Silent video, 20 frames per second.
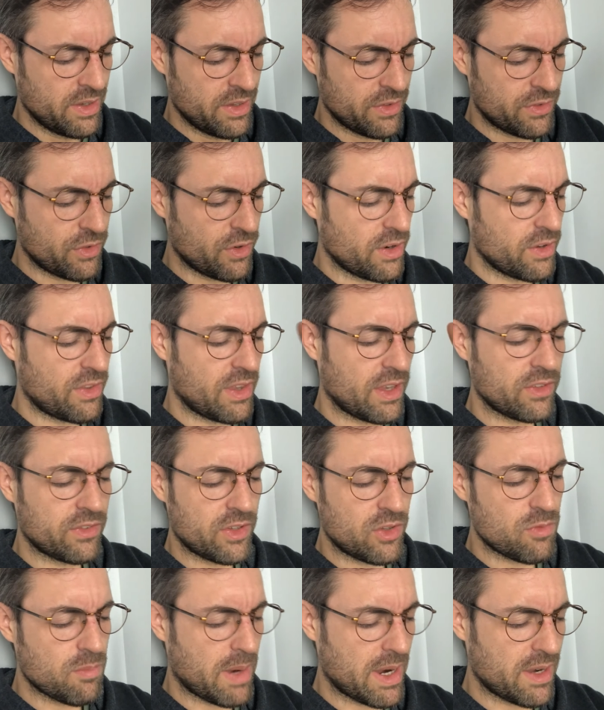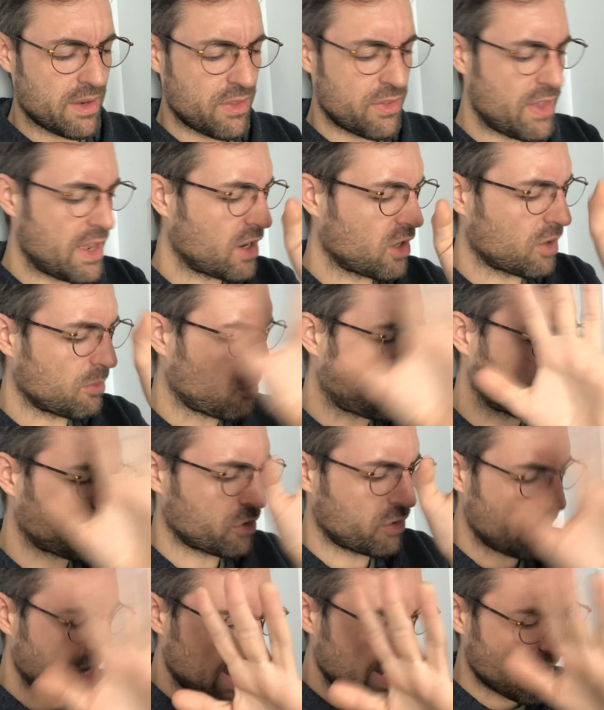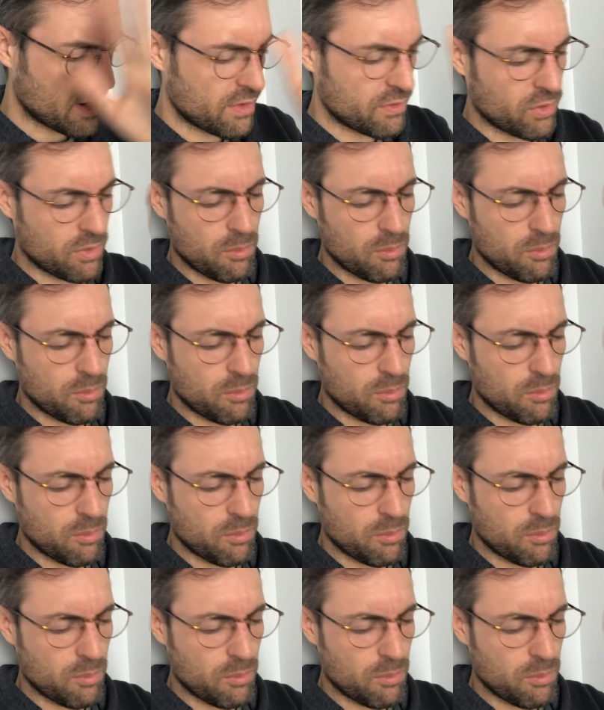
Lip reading: certain things that you might think are more creative